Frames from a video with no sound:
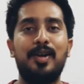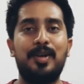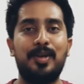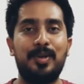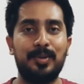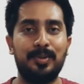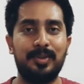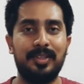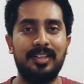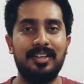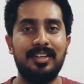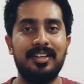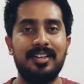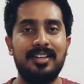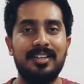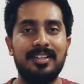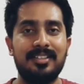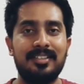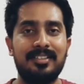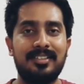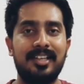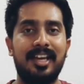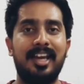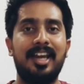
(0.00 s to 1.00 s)
to the
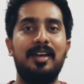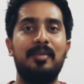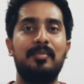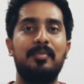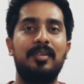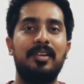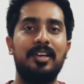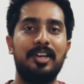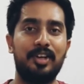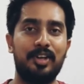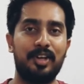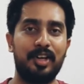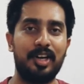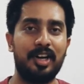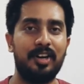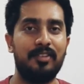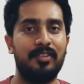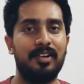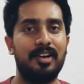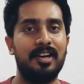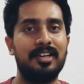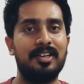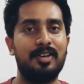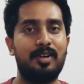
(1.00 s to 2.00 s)
same literary
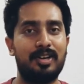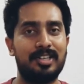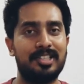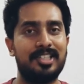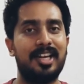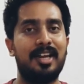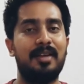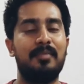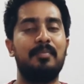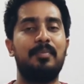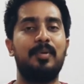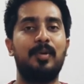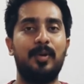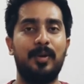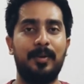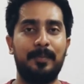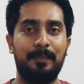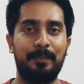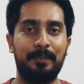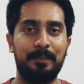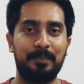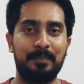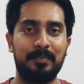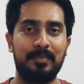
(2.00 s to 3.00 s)
work or same
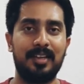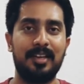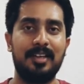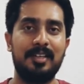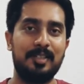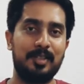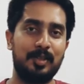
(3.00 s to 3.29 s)
poem.